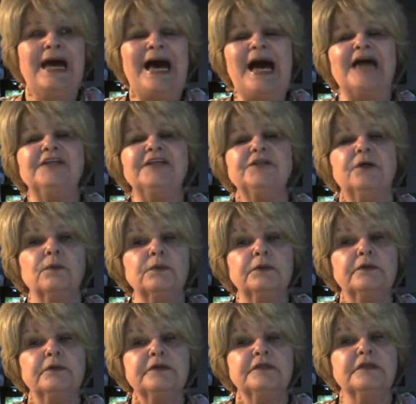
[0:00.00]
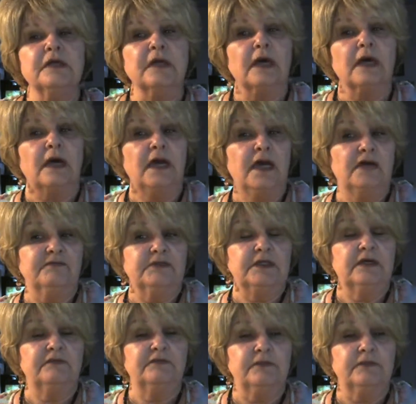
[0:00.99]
I don't really think I have enough